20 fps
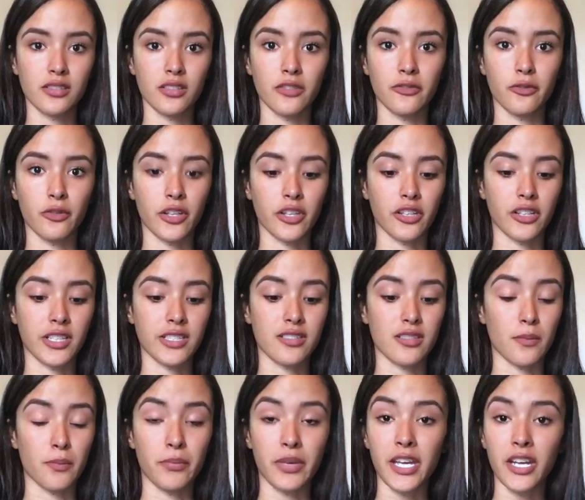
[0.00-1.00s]
of whether it's
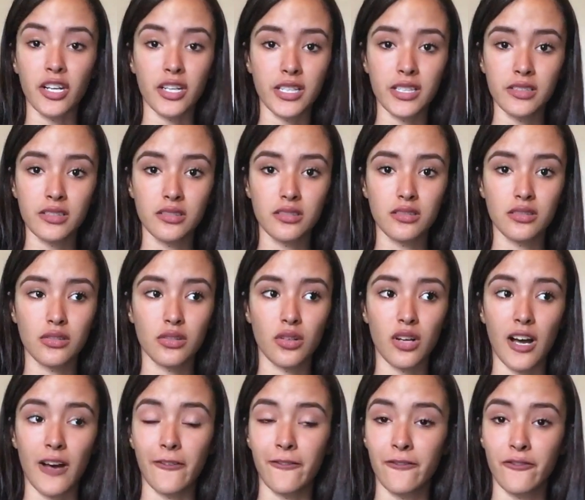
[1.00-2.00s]
a parent,
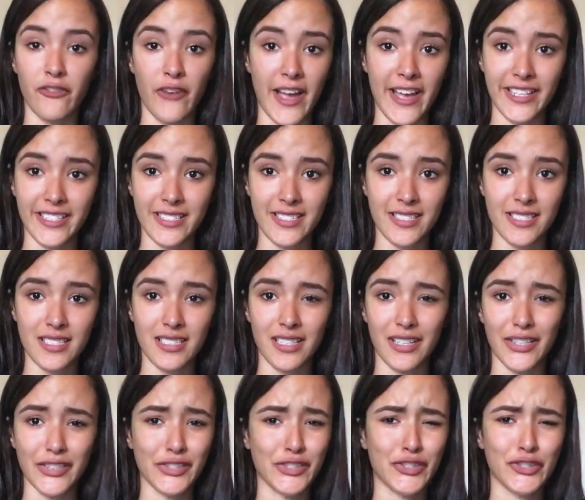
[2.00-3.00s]
a friend,
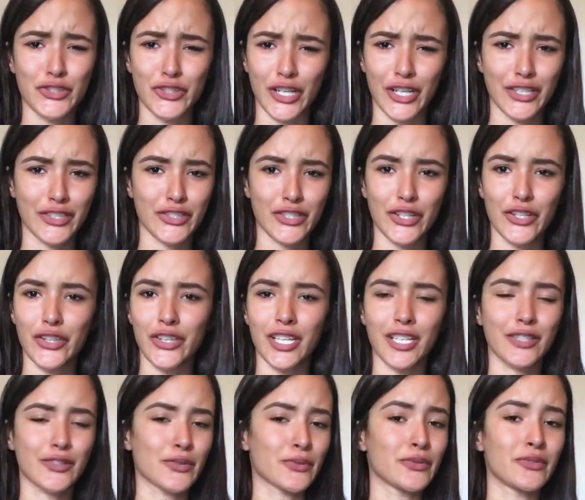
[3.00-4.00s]
a stranger,
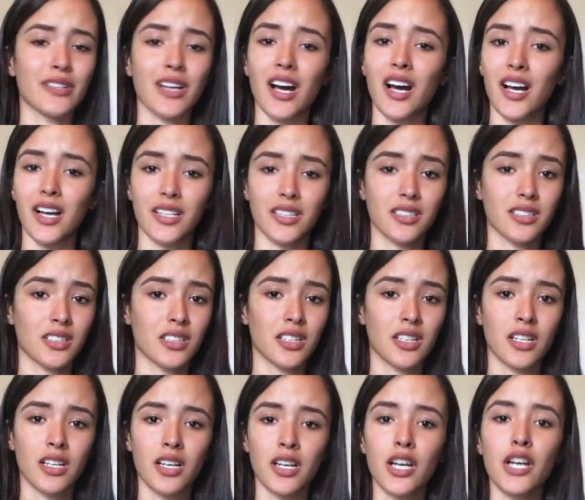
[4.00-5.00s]
they do not
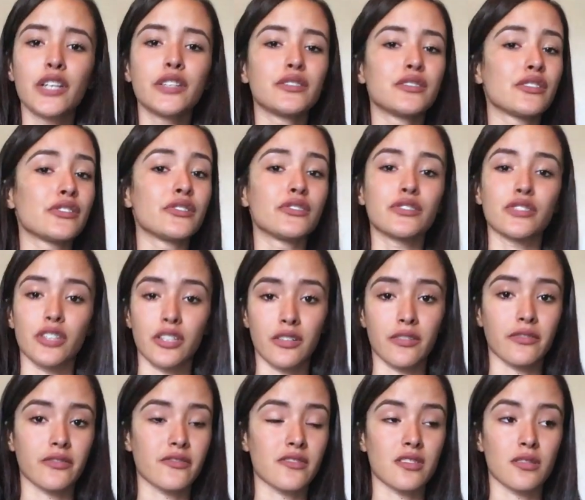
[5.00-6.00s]

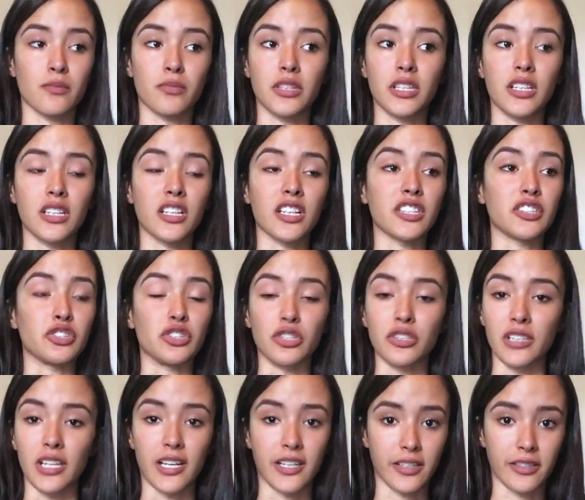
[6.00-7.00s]
deserve to be in your
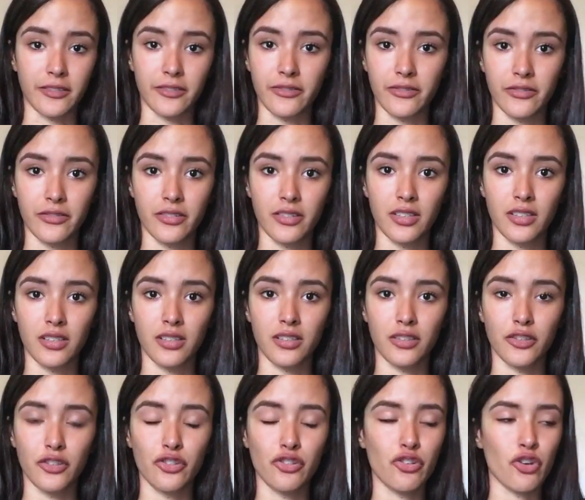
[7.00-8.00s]
life.
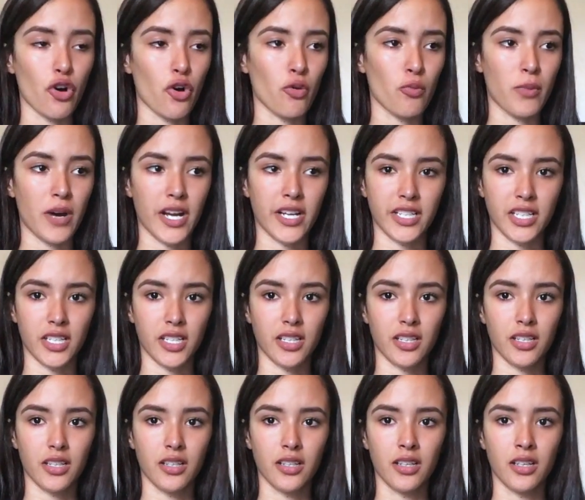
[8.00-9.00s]
Nobody
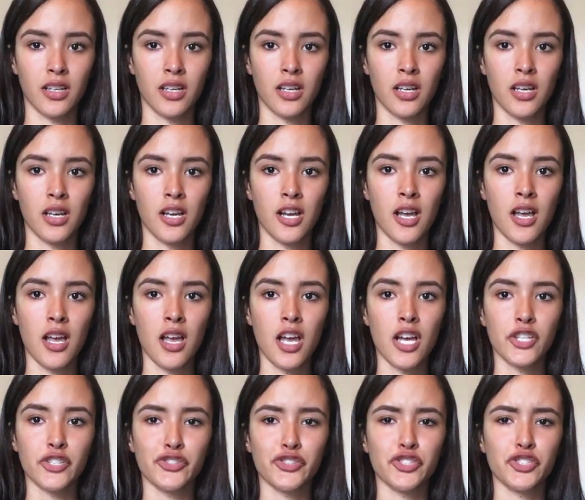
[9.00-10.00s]

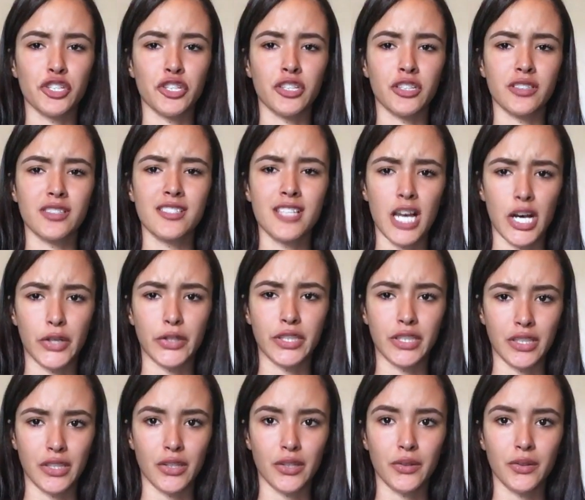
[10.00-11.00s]
should tell
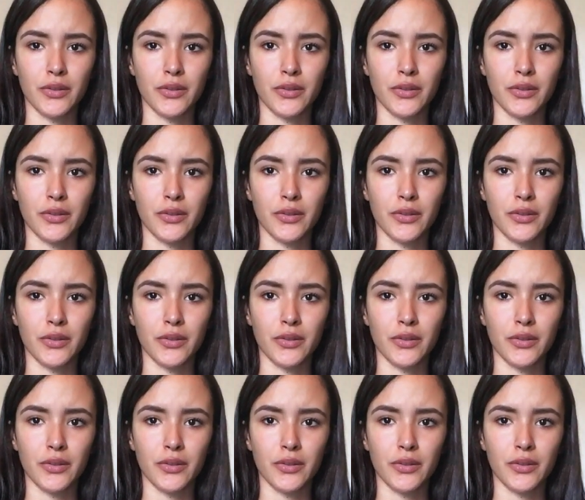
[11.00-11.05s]
you